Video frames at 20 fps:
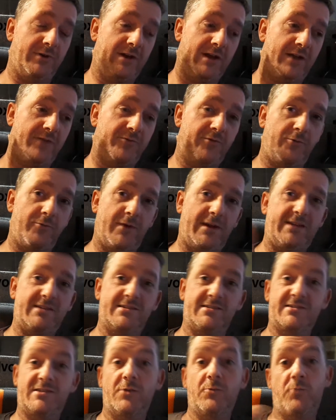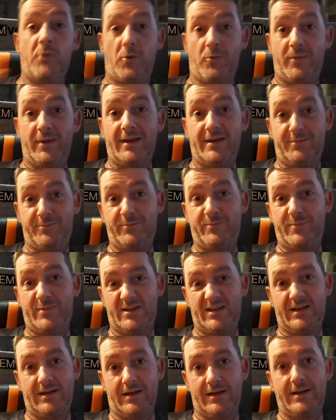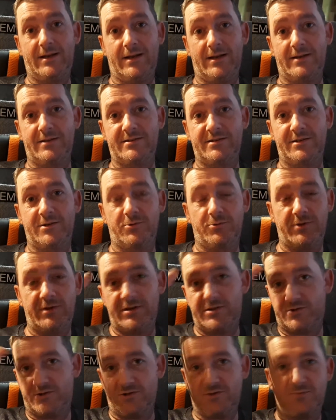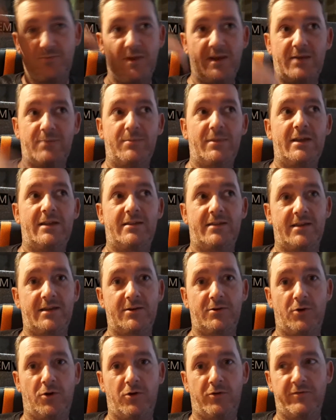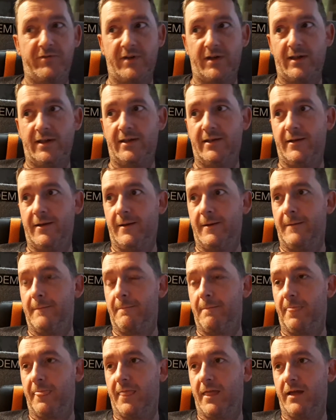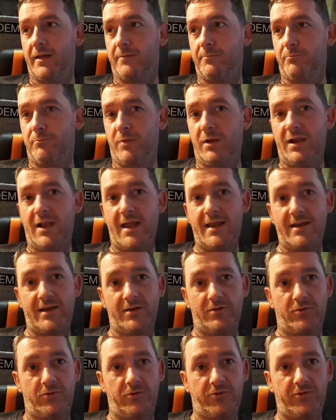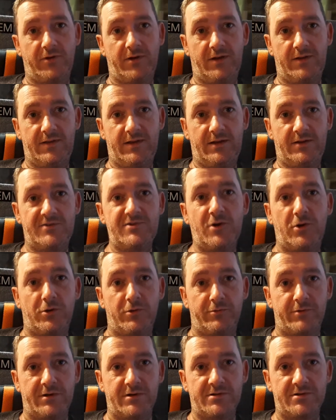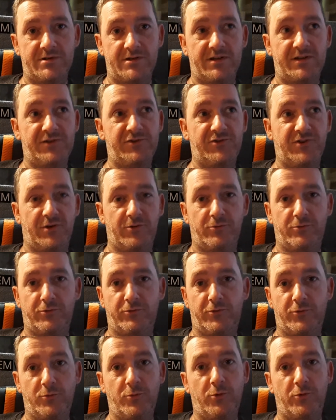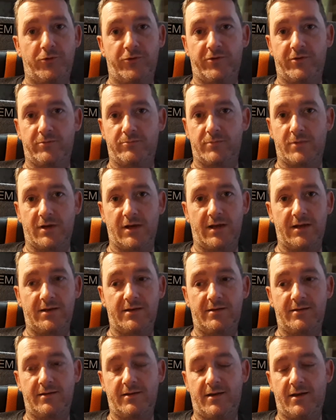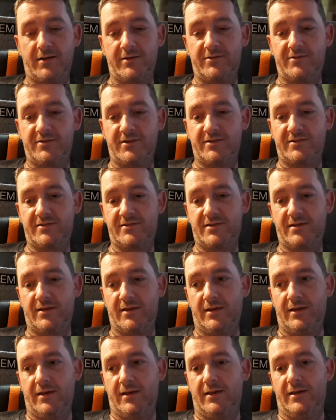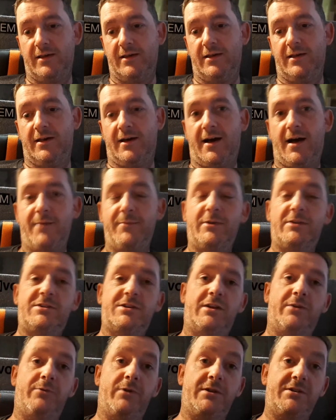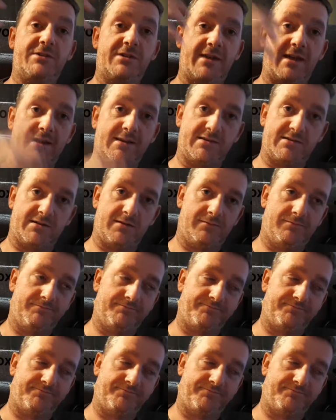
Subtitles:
and for reasons that won't be particularly clear to you, this just made me think of millennials and the intolerance that is shown towards them. And I'm a Generation Xer.